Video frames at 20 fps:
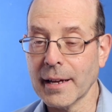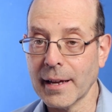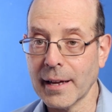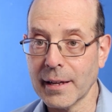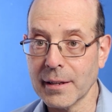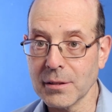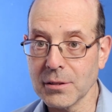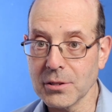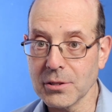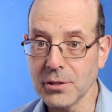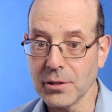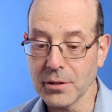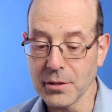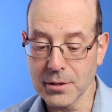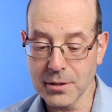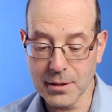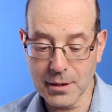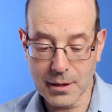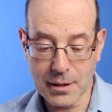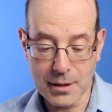
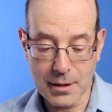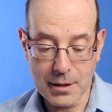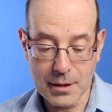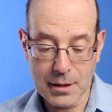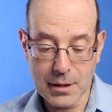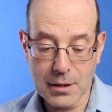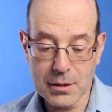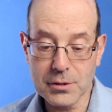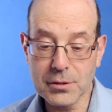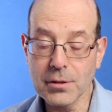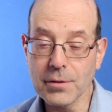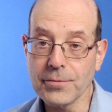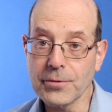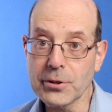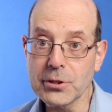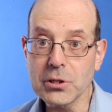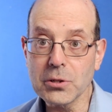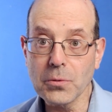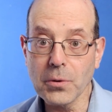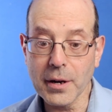answers. So the
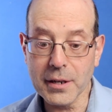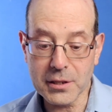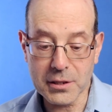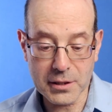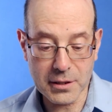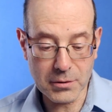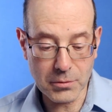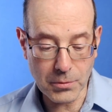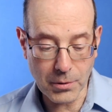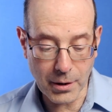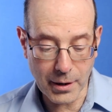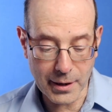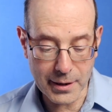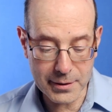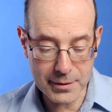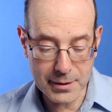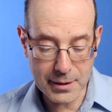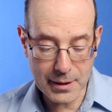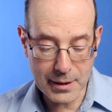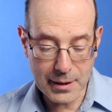first question
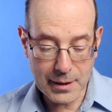was,